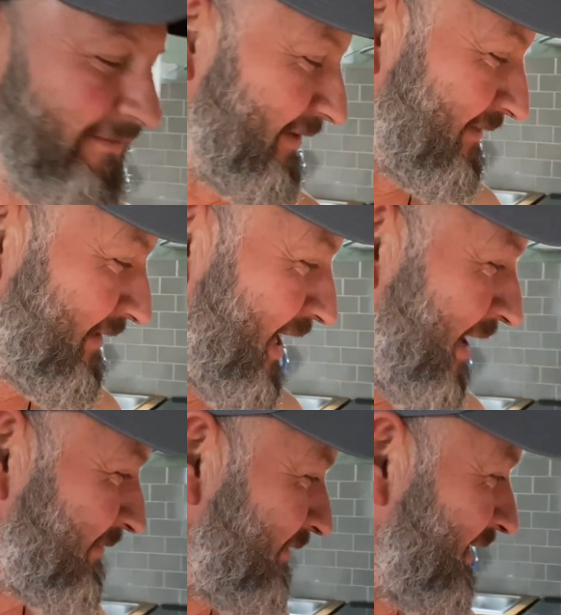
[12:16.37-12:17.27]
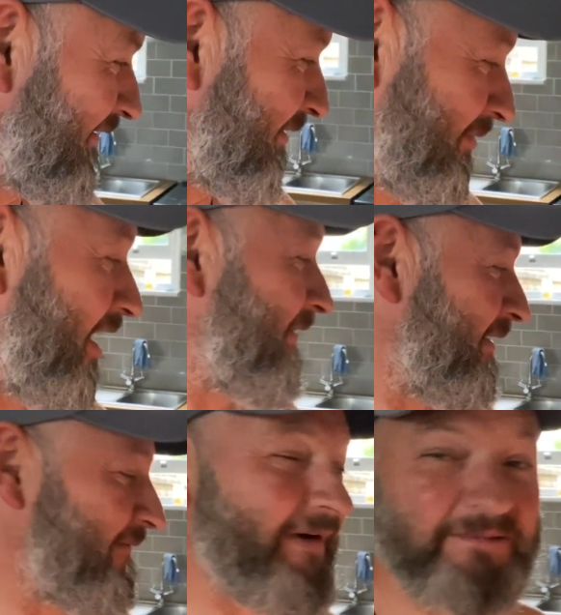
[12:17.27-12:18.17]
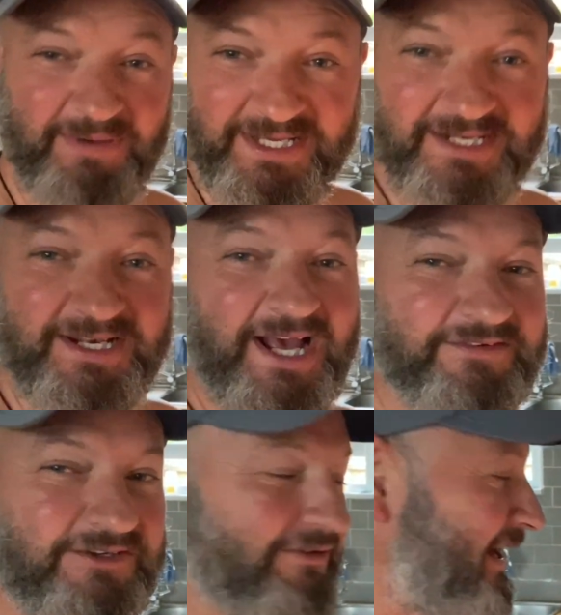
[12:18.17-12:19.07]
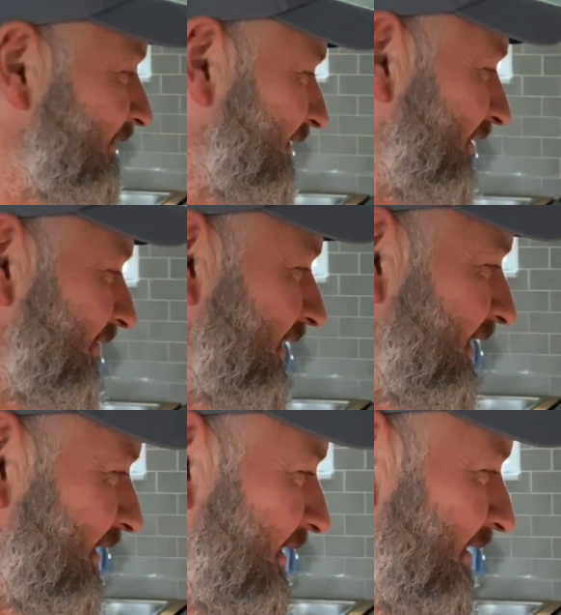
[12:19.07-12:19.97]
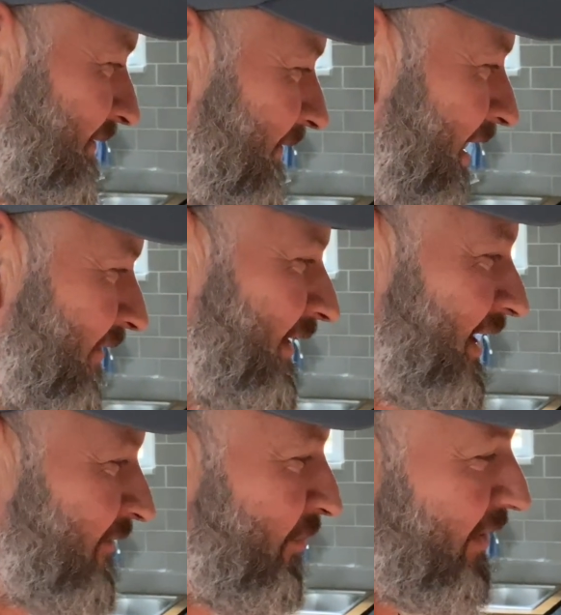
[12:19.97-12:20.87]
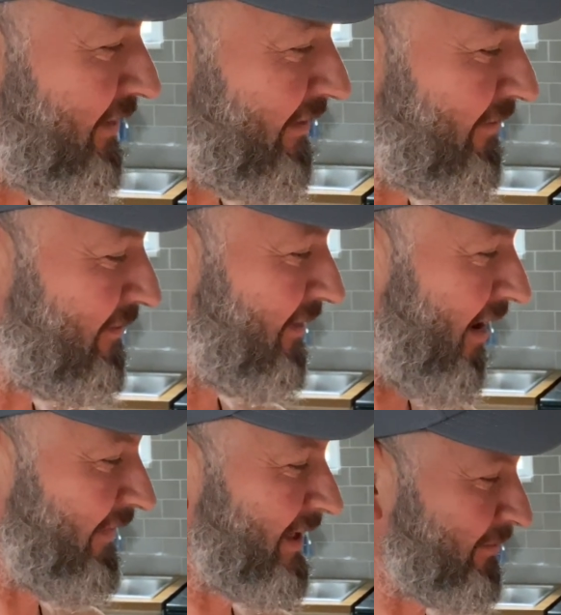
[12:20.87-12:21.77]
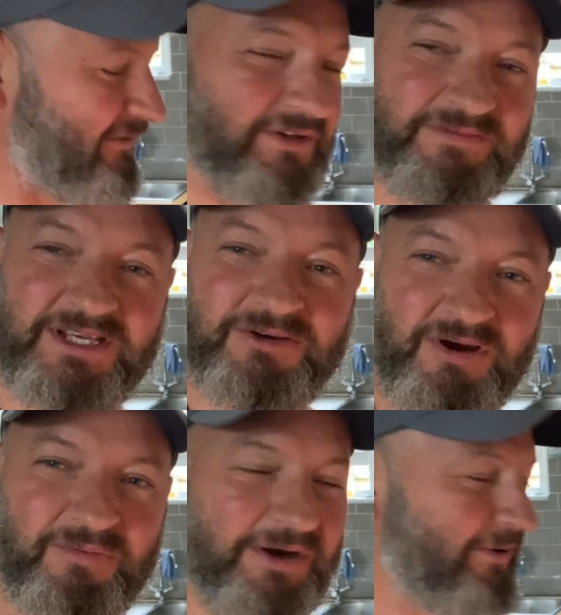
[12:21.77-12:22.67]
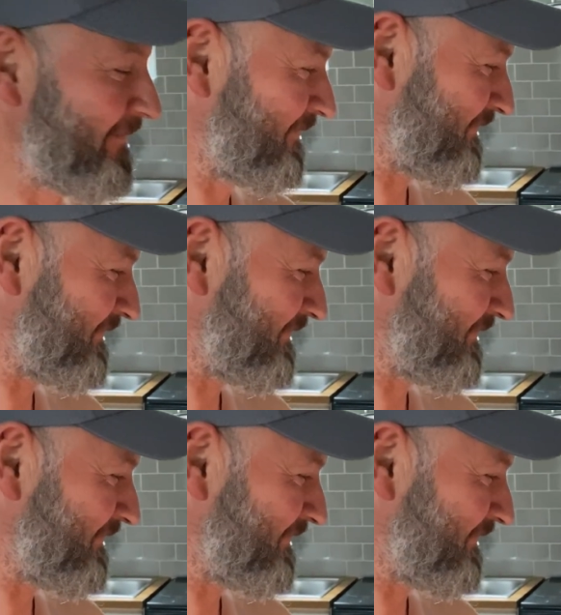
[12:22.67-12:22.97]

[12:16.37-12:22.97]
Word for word: this, absolutely love it. Well, I've had fun making it in arts and crafts, so I think that's pretty cool. I think it'll suit the vegan quite well.